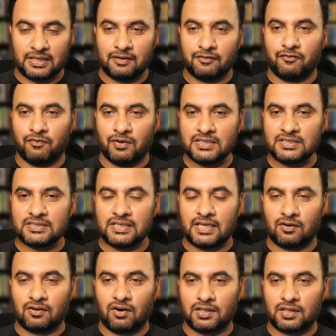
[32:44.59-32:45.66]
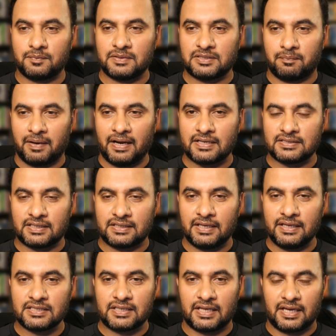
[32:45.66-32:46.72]
if once algorithm is a bias, the
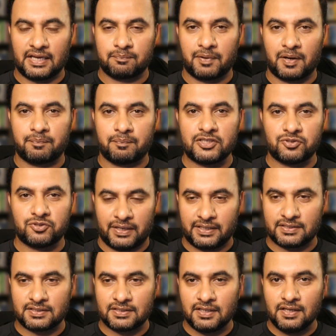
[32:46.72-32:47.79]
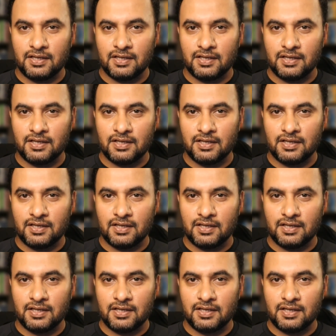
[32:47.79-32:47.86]
thing is like it perpetuates.